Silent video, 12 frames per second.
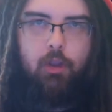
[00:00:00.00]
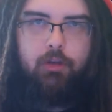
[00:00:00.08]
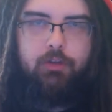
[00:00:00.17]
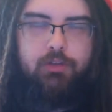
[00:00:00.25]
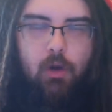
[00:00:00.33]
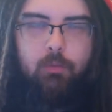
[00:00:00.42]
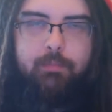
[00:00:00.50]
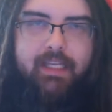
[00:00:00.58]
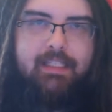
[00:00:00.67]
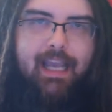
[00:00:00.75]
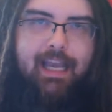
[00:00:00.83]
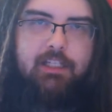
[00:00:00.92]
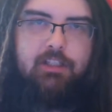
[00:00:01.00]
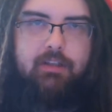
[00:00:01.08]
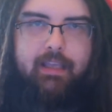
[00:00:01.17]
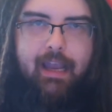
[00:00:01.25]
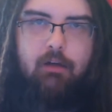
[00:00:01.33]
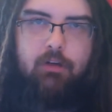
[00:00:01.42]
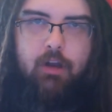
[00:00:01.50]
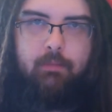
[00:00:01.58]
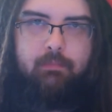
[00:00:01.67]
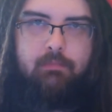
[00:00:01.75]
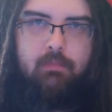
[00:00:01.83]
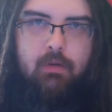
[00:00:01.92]
Don't be attached to the
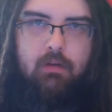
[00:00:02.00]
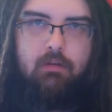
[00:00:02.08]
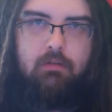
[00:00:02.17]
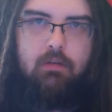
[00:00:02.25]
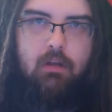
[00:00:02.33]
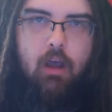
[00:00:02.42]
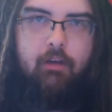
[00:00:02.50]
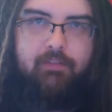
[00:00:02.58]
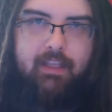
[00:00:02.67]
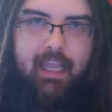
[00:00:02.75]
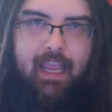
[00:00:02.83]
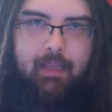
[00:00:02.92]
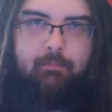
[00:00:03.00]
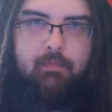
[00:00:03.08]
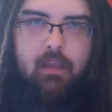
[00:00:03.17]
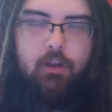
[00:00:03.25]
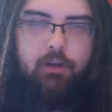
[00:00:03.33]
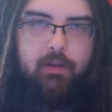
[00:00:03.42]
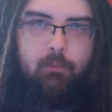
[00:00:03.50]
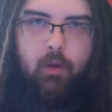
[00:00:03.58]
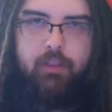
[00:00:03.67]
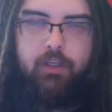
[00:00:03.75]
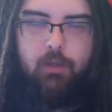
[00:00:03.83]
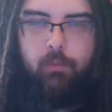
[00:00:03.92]
outcome of the game.
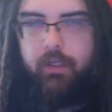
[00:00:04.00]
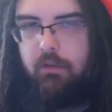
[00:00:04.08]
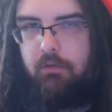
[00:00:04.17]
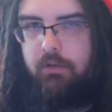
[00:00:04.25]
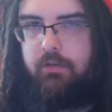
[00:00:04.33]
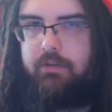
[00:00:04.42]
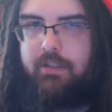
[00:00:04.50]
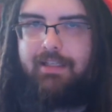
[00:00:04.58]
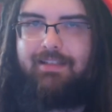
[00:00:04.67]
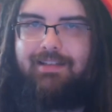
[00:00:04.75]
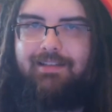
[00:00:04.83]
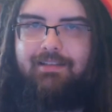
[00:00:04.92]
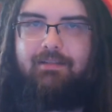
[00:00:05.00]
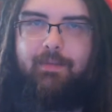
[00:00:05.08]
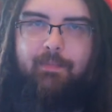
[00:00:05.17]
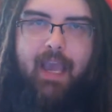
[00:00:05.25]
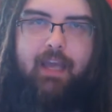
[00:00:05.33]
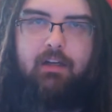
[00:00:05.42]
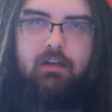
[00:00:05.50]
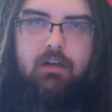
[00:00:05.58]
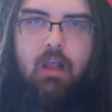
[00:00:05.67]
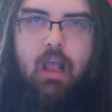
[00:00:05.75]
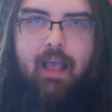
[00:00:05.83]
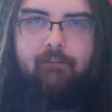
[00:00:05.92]
Whether you win or lose doesn't necessarily matter.
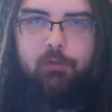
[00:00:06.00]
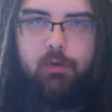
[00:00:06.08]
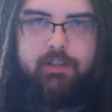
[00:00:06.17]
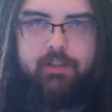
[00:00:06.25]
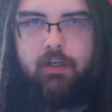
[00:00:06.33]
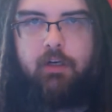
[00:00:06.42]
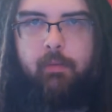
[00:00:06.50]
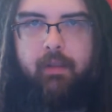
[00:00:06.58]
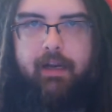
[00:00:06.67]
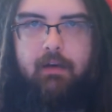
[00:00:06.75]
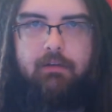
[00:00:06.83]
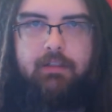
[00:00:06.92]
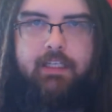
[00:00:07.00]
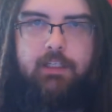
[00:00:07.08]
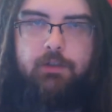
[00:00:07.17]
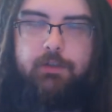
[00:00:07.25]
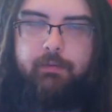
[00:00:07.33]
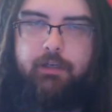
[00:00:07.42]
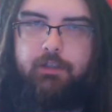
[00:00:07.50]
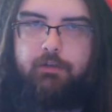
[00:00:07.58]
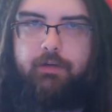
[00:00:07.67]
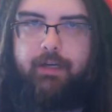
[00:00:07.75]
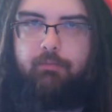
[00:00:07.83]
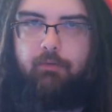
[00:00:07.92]
For a Zerg player, did you spread your
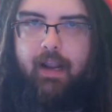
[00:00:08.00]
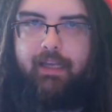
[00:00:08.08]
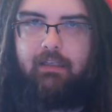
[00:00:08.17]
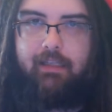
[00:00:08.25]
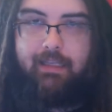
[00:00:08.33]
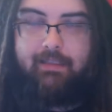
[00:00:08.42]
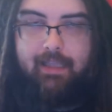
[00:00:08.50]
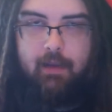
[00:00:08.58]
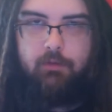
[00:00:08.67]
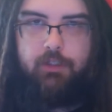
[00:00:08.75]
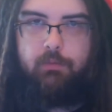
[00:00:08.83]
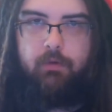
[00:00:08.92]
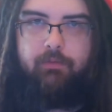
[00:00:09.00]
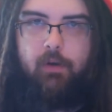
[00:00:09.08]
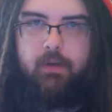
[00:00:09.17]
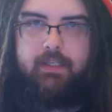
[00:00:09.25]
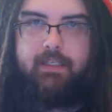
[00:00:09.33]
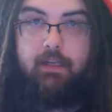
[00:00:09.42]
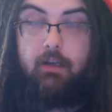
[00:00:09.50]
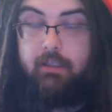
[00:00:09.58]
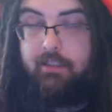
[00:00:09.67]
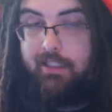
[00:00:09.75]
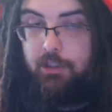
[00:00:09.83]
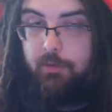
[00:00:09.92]
creep right? Is that what you were focusing on?
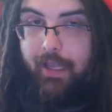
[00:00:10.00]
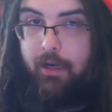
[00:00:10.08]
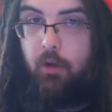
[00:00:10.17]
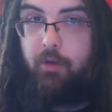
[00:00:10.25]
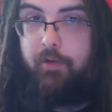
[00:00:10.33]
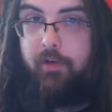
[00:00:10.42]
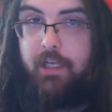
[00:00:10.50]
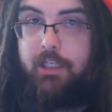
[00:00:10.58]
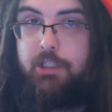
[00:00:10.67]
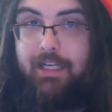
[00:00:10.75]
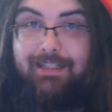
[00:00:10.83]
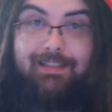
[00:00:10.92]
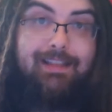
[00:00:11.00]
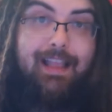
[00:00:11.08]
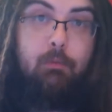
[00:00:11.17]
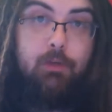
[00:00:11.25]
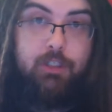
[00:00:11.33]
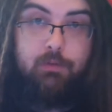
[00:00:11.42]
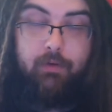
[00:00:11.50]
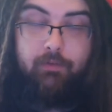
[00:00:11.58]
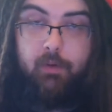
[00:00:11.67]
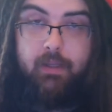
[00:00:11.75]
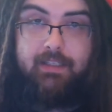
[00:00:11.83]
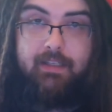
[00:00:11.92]
Did you hit all of your inject? Is that what you were
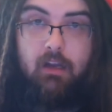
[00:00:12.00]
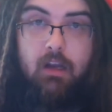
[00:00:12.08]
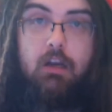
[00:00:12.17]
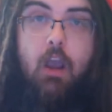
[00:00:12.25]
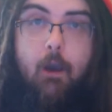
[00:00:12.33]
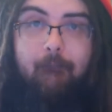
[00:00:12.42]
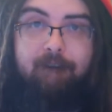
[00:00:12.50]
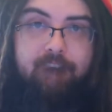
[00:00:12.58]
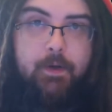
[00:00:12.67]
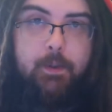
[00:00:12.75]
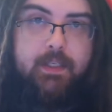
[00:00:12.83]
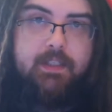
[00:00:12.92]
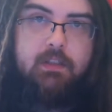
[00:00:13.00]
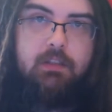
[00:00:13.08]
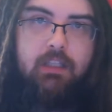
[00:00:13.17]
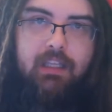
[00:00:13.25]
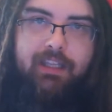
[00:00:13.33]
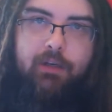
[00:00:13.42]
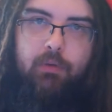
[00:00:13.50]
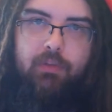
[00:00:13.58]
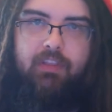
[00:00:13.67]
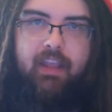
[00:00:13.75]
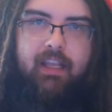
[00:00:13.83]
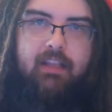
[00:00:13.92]
focusing on? Focus on little
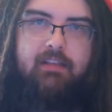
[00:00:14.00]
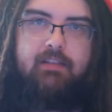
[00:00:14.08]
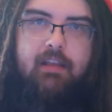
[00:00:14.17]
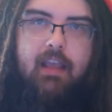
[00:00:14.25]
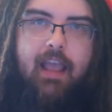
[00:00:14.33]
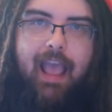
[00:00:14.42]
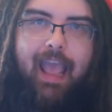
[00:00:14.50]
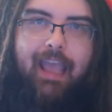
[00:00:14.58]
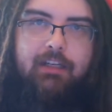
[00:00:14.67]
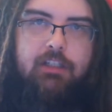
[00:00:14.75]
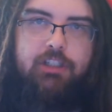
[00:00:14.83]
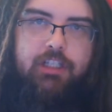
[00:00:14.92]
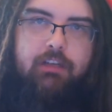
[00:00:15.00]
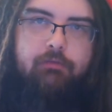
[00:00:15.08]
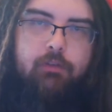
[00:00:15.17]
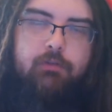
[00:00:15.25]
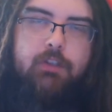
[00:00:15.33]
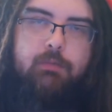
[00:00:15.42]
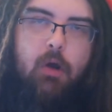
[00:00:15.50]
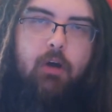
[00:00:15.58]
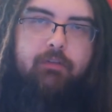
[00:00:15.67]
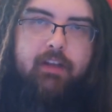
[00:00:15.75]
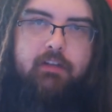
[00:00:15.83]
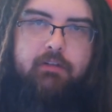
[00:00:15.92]
things and achieve those small
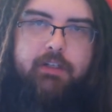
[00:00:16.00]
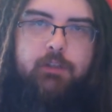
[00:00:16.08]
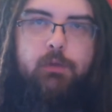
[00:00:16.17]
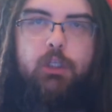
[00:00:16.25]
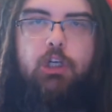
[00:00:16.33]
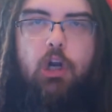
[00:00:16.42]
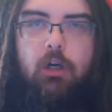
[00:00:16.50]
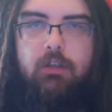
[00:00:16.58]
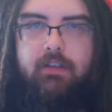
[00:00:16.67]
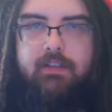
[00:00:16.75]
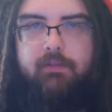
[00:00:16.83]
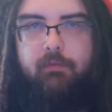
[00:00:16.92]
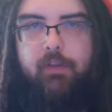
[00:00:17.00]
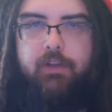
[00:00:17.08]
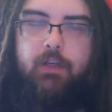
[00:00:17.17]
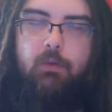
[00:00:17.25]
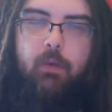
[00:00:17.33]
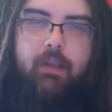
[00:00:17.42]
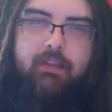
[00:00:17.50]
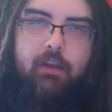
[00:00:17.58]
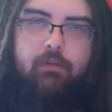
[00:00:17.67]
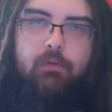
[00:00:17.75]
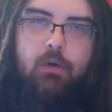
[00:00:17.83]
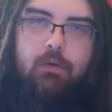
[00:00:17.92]
victories regardless of whether you win the
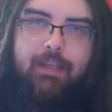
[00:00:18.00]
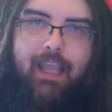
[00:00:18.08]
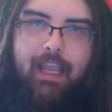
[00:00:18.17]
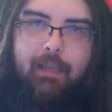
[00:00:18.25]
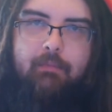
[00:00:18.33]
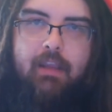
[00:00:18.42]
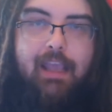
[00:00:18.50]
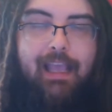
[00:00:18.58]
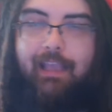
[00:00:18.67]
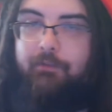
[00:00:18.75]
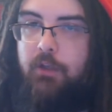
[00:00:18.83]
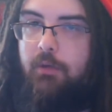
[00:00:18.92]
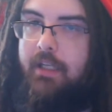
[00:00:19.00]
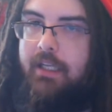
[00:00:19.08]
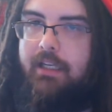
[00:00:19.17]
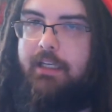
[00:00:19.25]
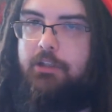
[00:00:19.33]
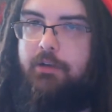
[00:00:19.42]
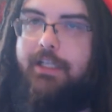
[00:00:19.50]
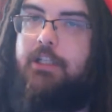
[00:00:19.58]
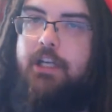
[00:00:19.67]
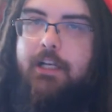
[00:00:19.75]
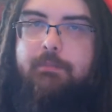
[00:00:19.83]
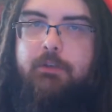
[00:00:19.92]
overall game. If you didn't hit your
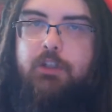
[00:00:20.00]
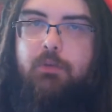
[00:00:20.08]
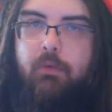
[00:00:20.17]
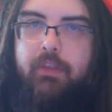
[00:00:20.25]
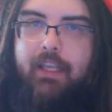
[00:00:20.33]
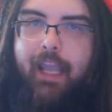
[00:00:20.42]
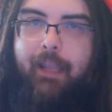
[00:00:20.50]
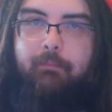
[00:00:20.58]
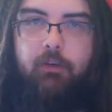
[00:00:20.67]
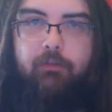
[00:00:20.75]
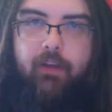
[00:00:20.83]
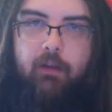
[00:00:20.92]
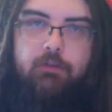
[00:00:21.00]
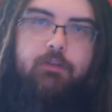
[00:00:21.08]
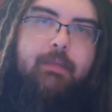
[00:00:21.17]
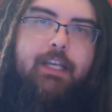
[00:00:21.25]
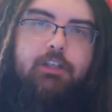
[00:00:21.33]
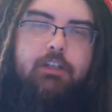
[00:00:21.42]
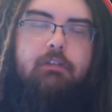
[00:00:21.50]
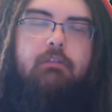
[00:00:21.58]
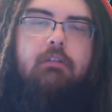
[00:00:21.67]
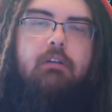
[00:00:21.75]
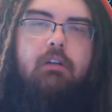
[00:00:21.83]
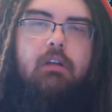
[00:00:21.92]
injects but you won the game, you failed your mission.
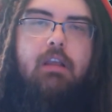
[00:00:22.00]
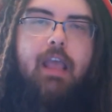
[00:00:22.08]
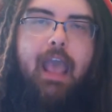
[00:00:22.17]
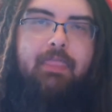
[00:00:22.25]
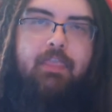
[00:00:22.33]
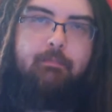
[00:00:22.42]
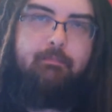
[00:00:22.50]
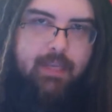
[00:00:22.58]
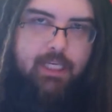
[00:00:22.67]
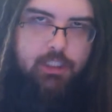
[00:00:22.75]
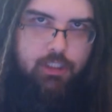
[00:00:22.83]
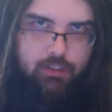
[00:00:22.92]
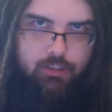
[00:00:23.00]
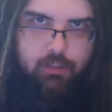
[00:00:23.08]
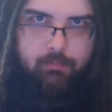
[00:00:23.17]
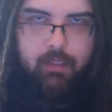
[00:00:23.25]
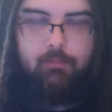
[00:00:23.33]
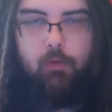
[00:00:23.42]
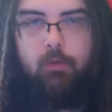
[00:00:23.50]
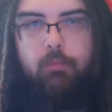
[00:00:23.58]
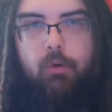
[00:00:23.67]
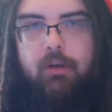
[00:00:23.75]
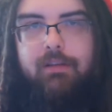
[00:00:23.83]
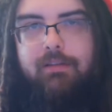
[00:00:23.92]
And the mission should be more
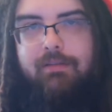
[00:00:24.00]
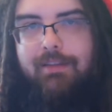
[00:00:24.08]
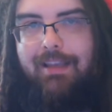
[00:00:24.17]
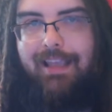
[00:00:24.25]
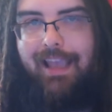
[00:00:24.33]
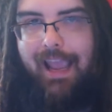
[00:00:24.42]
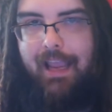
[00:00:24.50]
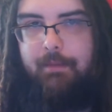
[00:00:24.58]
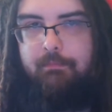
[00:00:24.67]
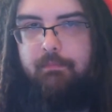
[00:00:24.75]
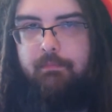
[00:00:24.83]
important than the game.